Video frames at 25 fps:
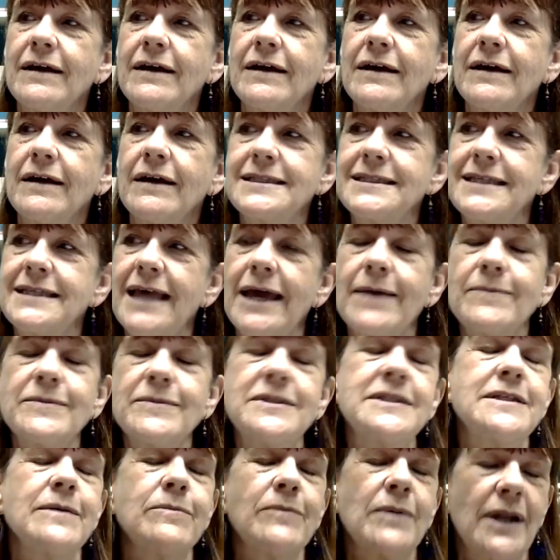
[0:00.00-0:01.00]
same
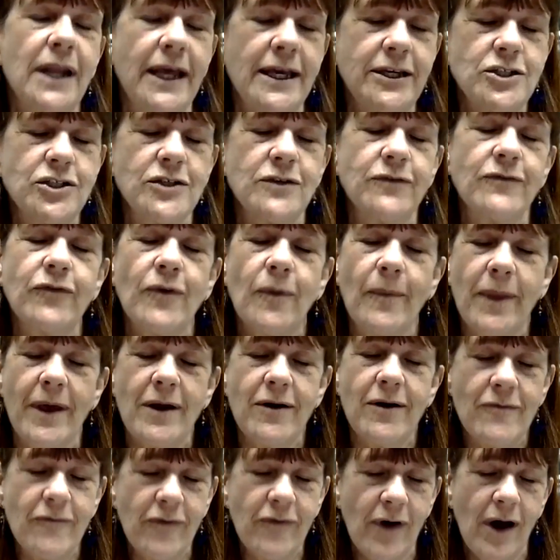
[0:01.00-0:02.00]
stimulation from
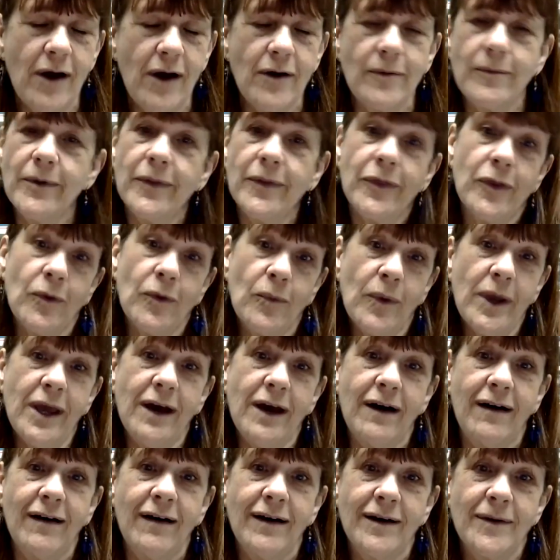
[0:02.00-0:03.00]
their environment that we
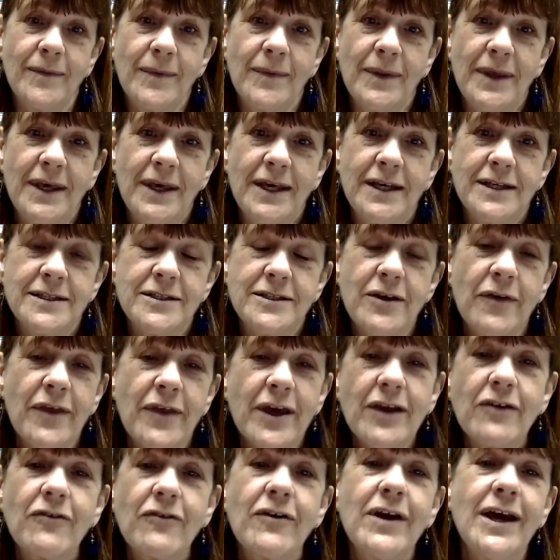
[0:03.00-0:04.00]
are. So
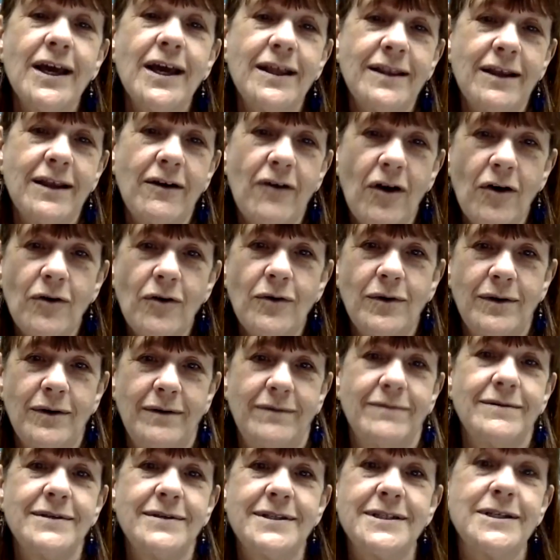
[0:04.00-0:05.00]
they create their own
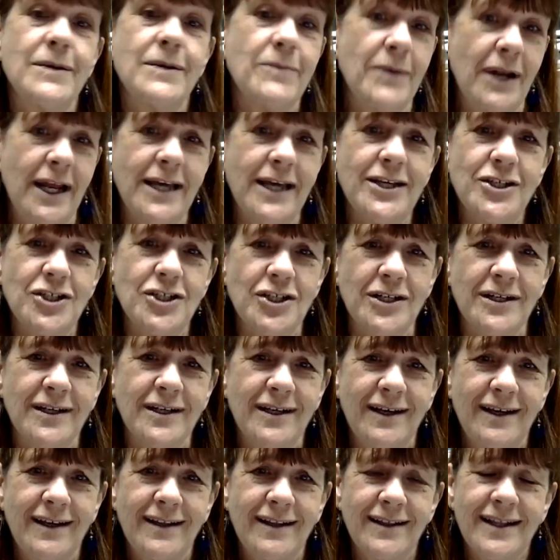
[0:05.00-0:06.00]
stimulation.
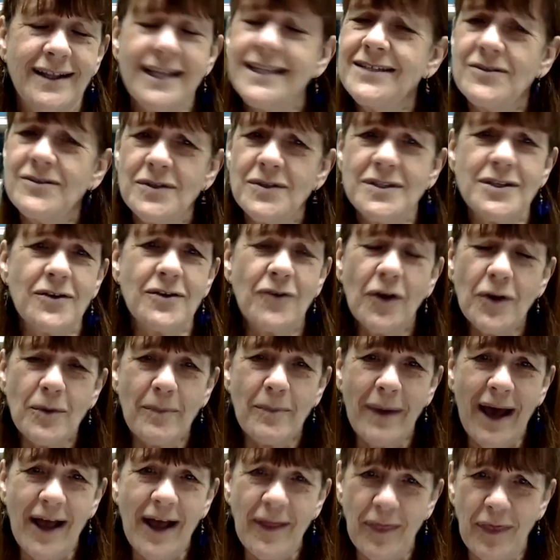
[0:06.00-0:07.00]
That's also not a
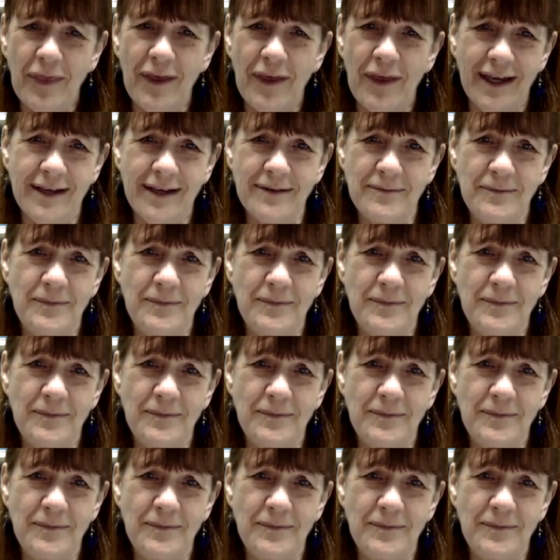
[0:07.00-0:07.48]
bad thing.